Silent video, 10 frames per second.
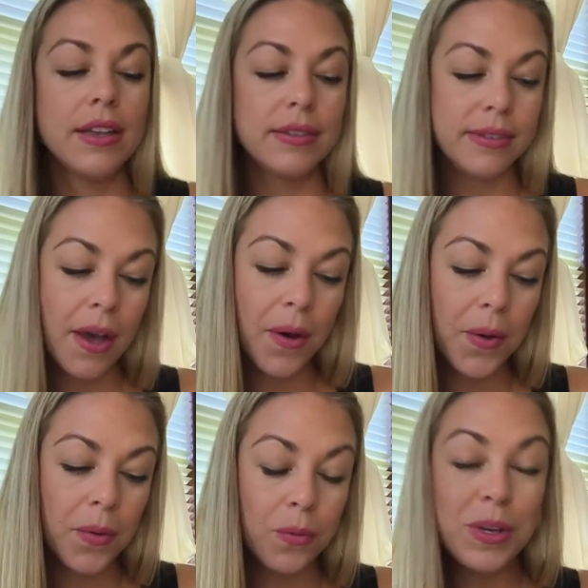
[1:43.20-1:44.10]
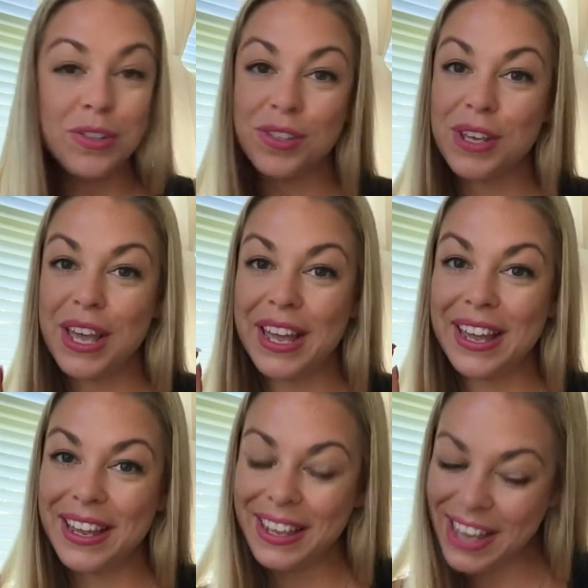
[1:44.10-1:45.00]
So, which
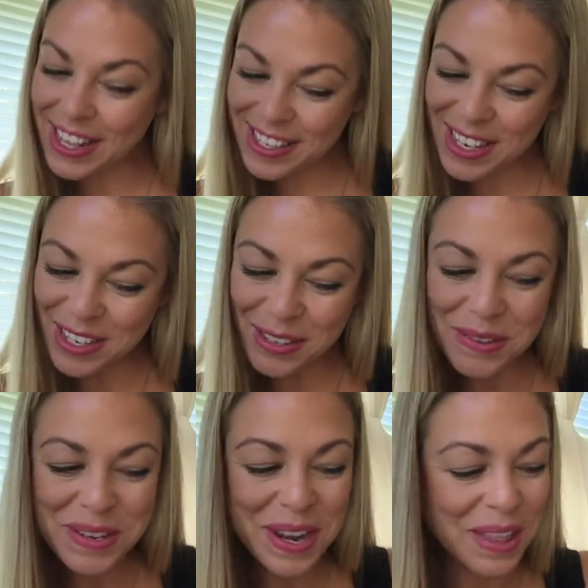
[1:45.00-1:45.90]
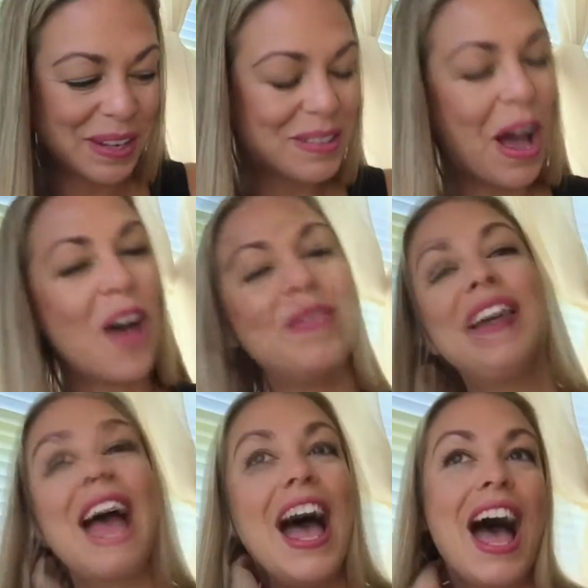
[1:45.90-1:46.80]
gets into another
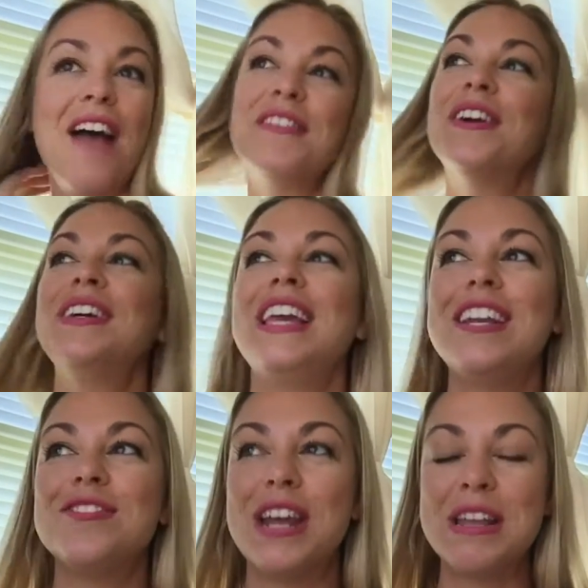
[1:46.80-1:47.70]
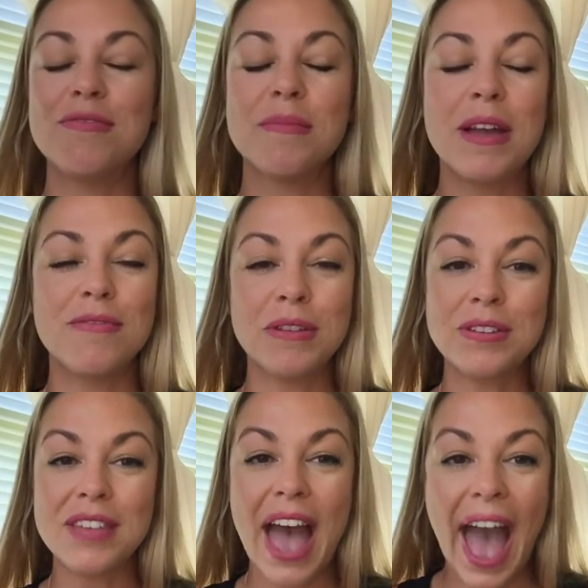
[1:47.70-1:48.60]
topic. I'm currently training for my
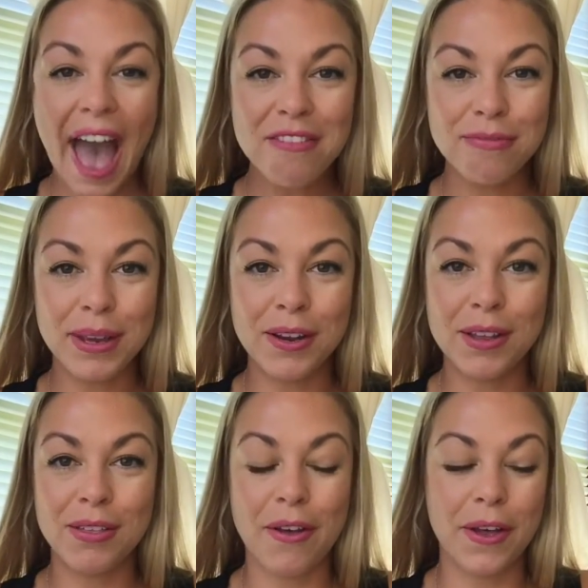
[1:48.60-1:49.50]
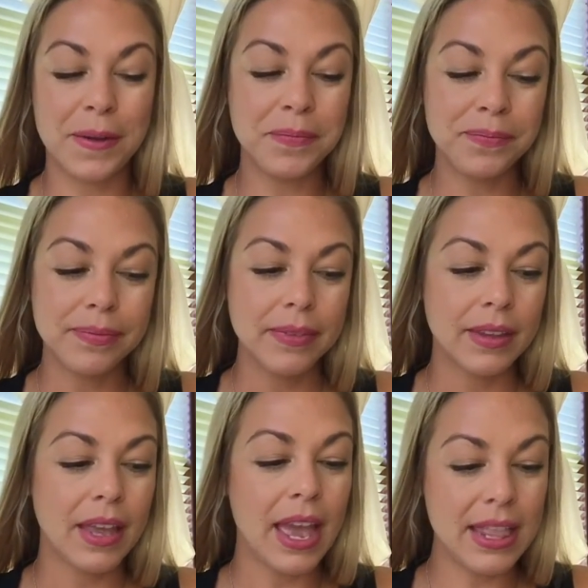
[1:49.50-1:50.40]
first half marathon.
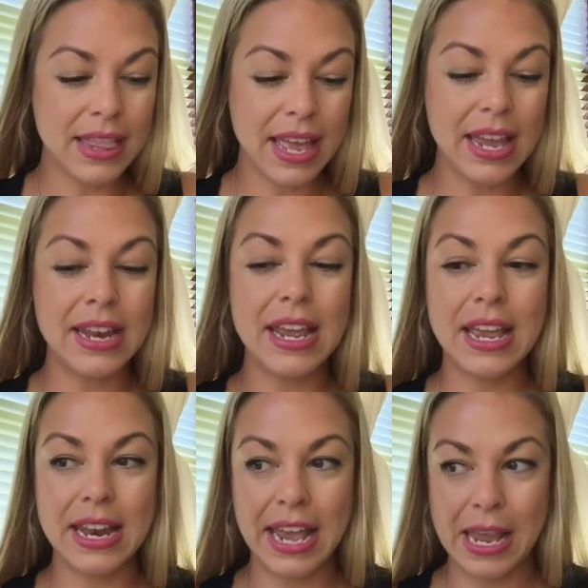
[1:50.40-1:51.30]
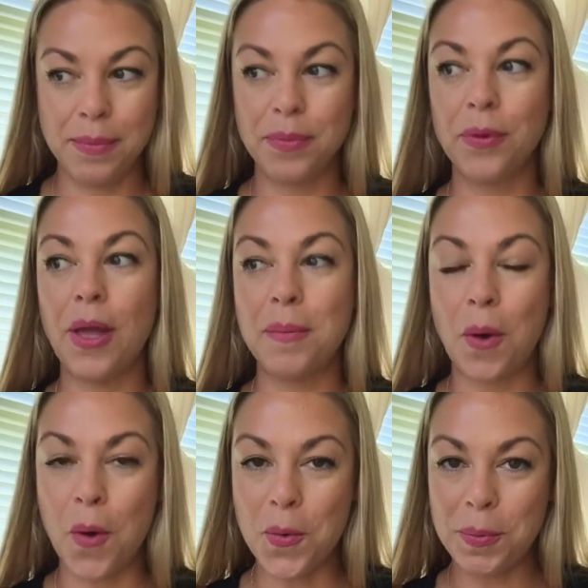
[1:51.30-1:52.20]
And then in April, I'm
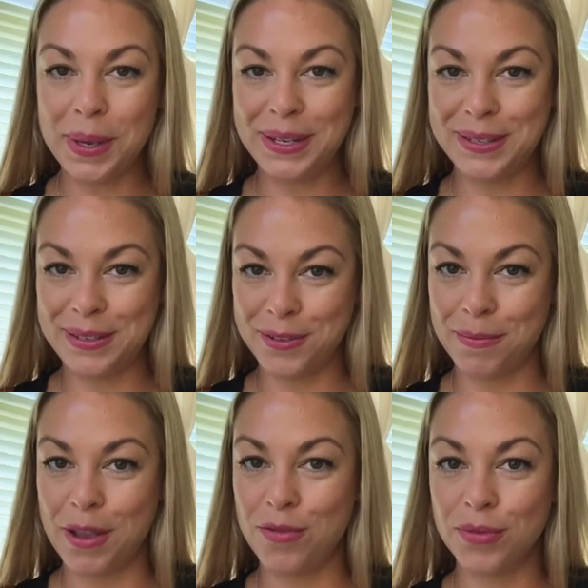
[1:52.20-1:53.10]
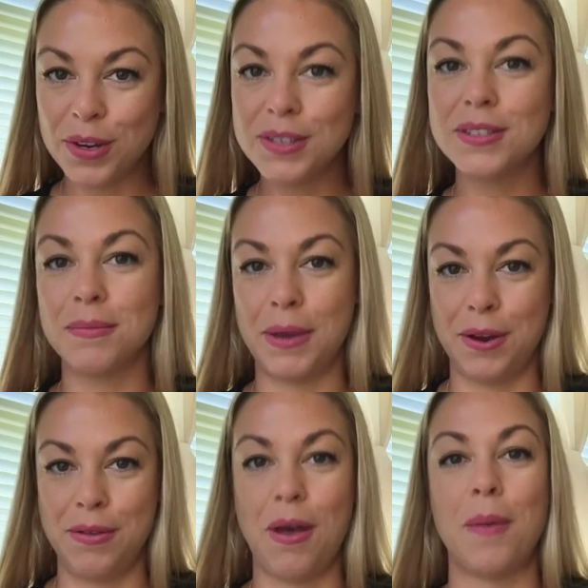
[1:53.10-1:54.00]
hoping to do my first
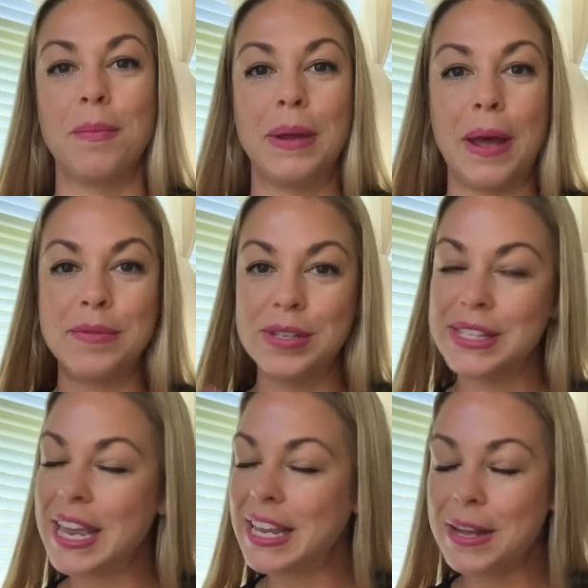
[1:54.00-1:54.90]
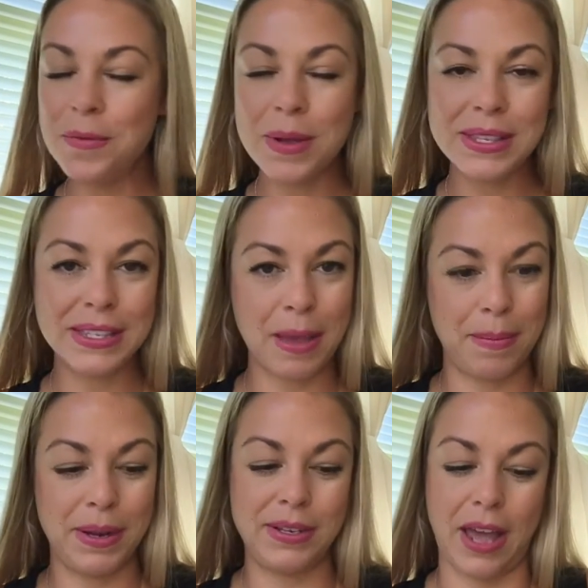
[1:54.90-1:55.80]
marathon, but I'm just taking it one
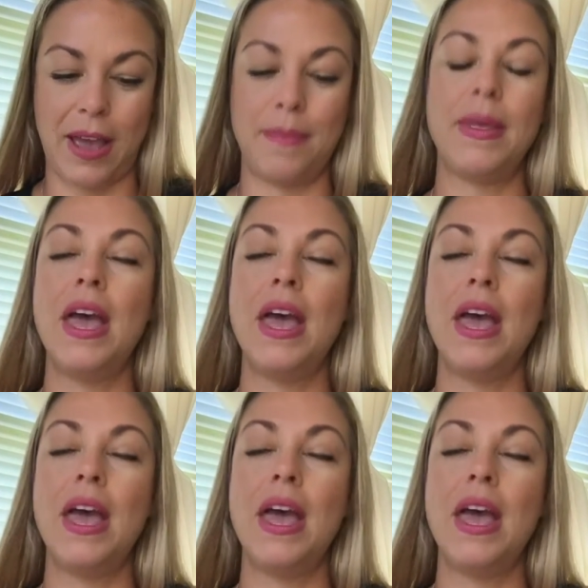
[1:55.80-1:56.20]
step at a time,